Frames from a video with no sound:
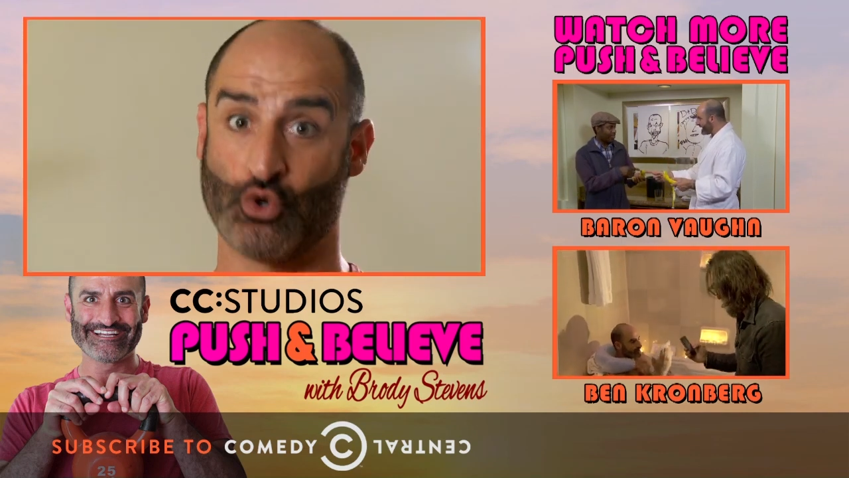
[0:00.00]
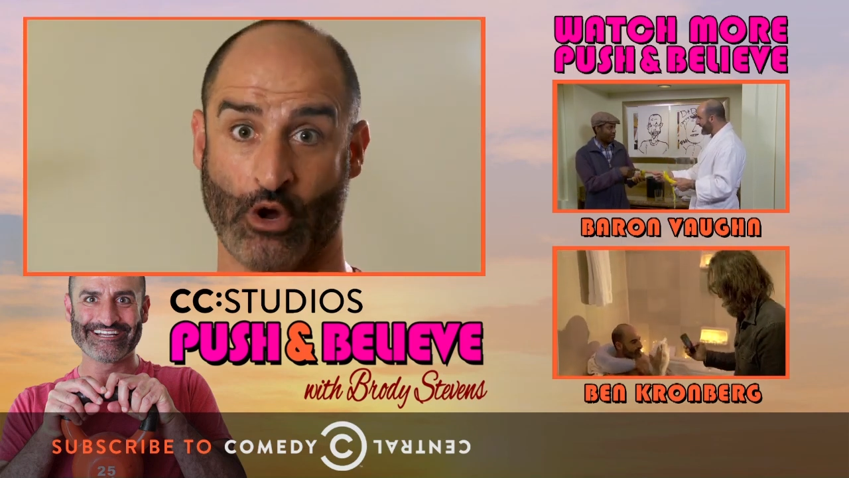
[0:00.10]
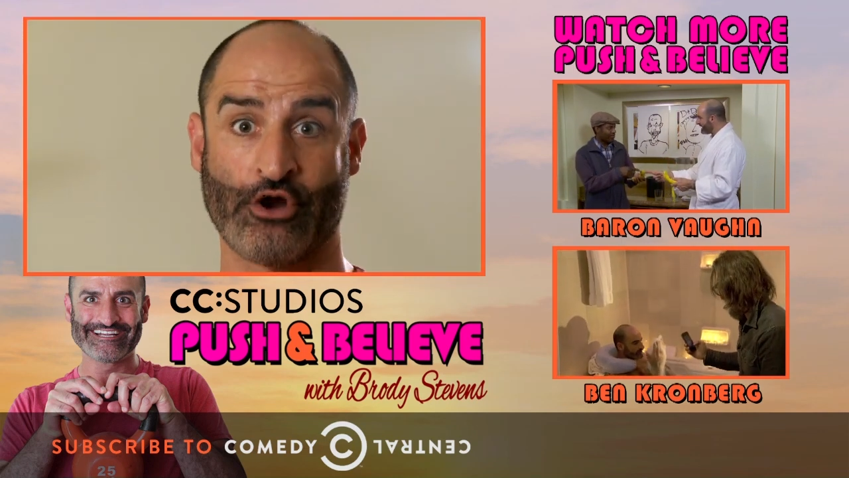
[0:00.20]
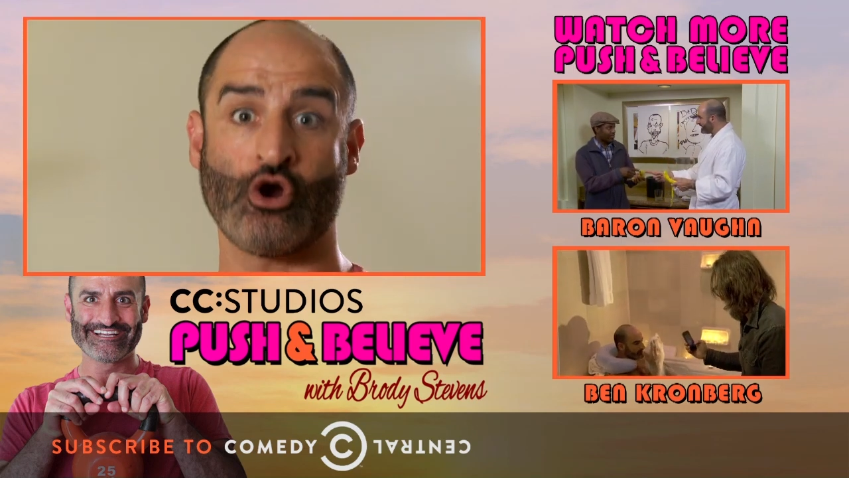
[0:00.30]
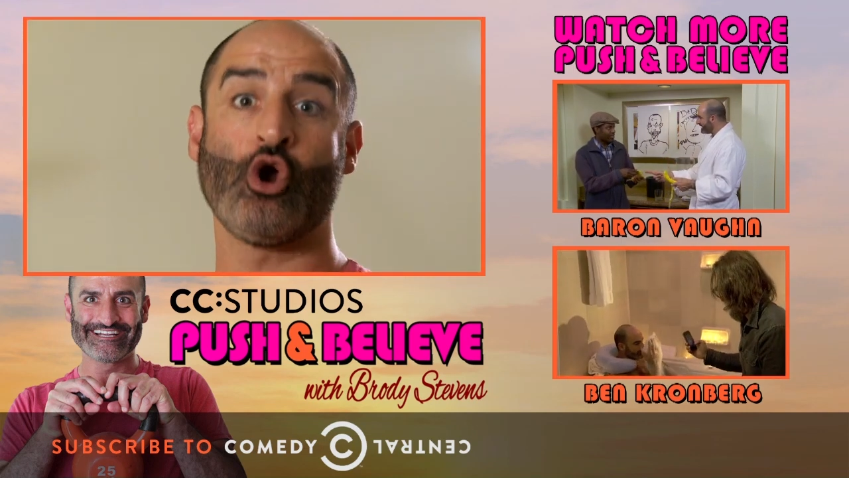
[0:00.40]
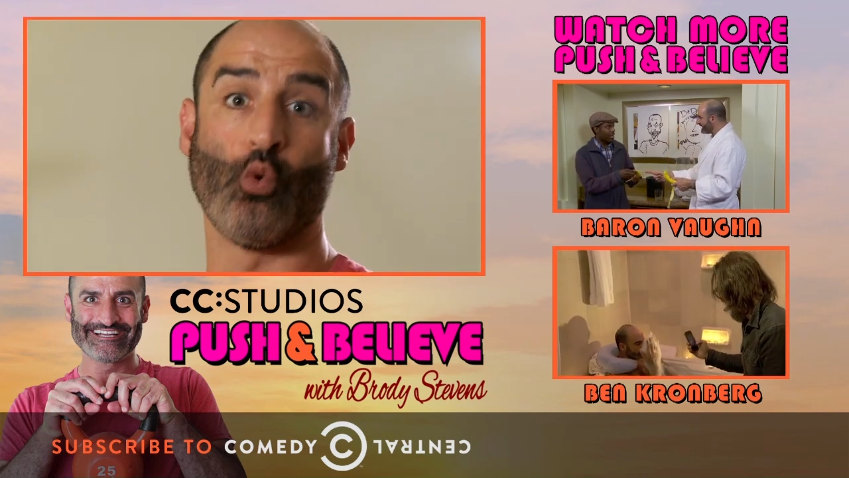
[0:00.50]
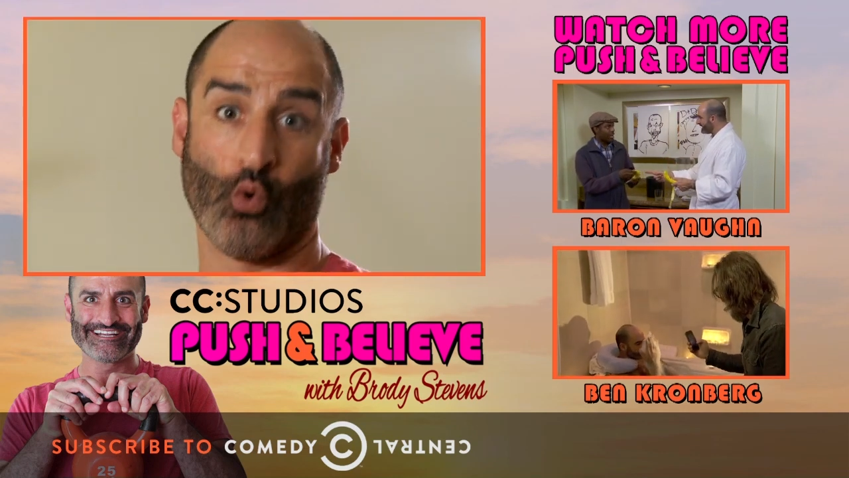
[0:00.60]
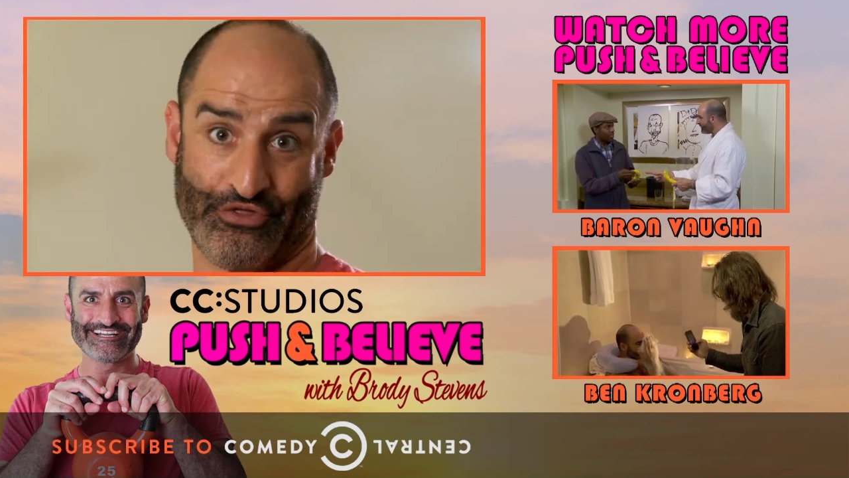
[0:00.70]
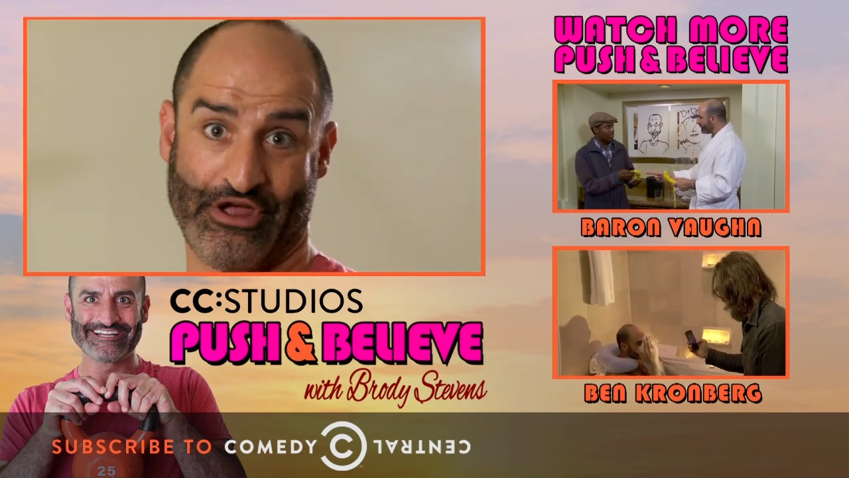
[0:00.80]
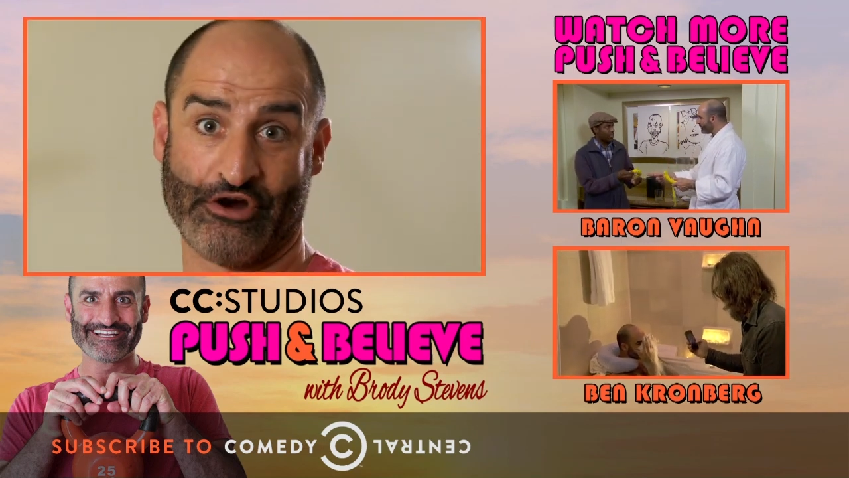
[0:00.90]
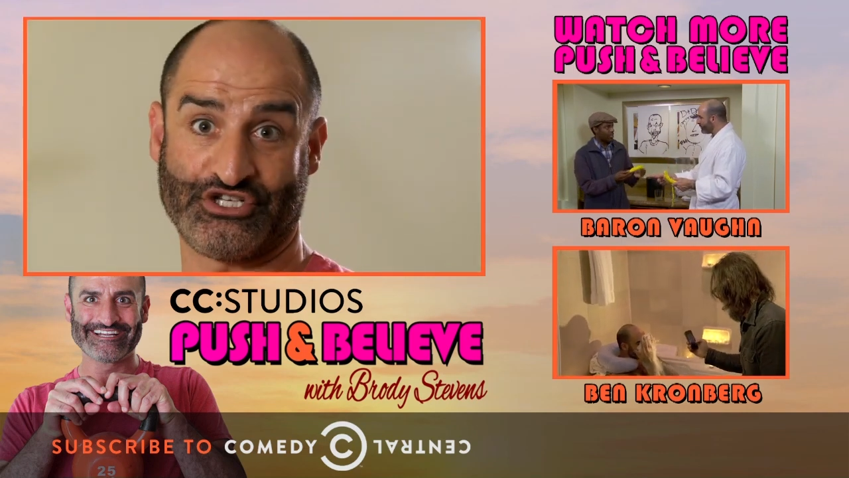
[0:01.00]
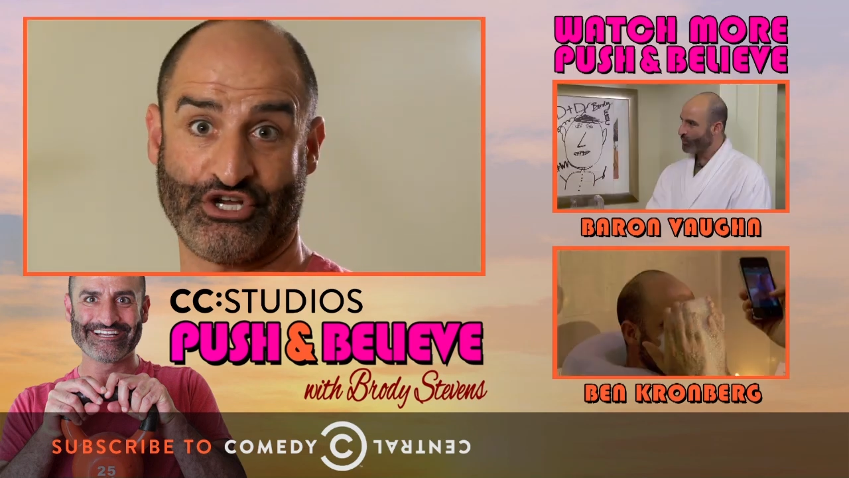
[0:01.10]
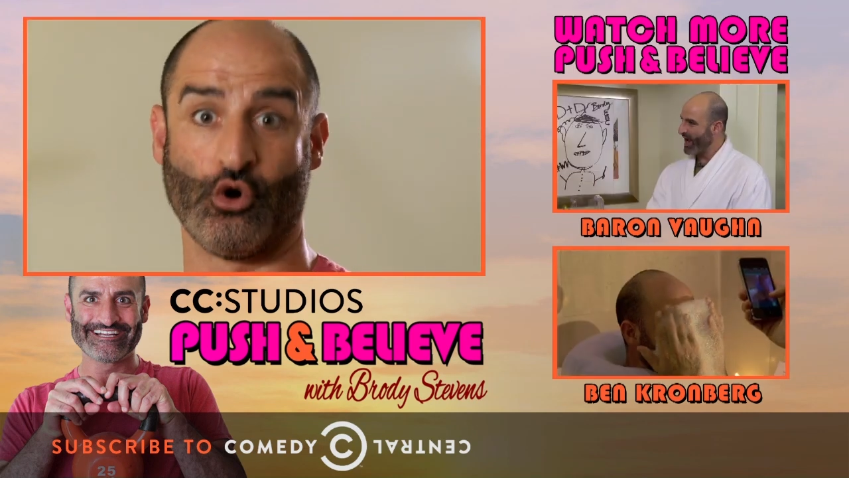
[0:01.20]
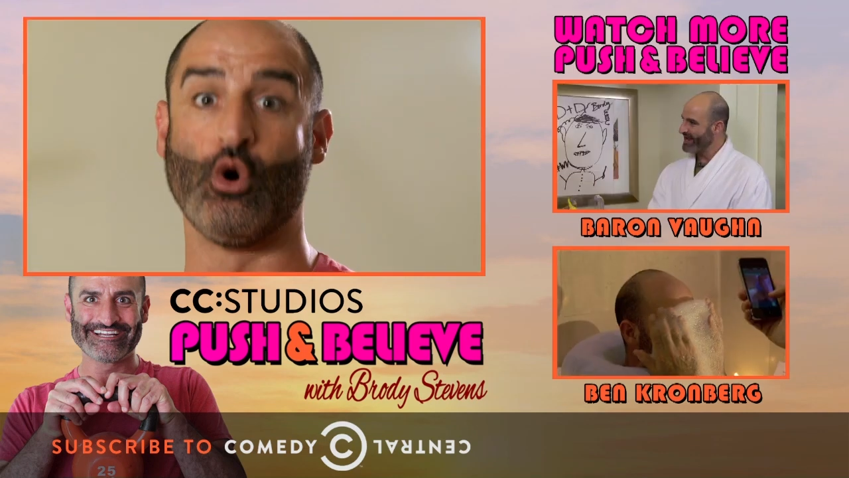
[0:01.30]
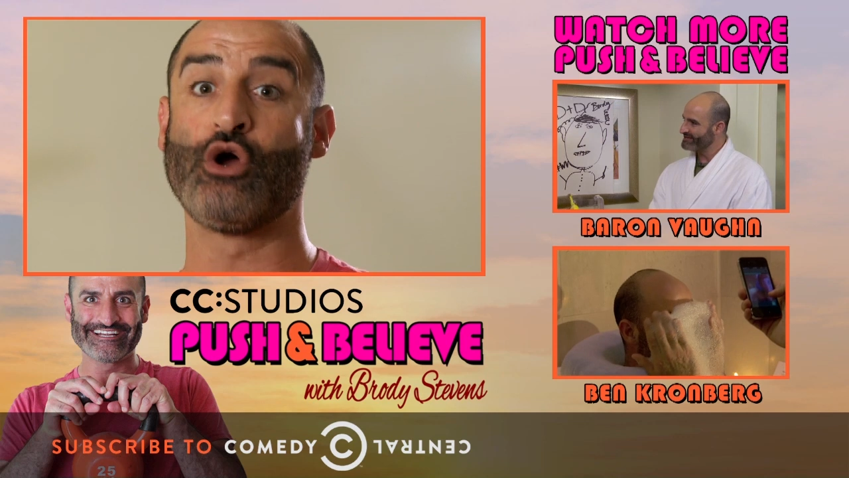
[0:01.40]
Twitter, we're there
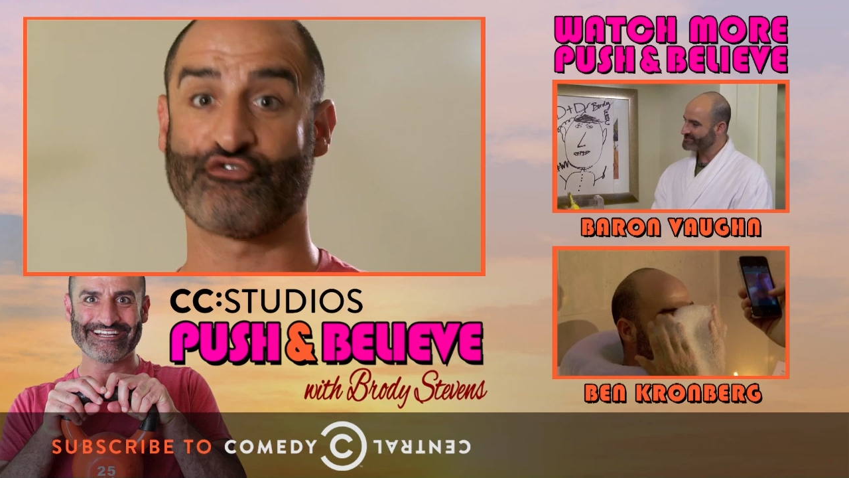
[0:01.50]
too.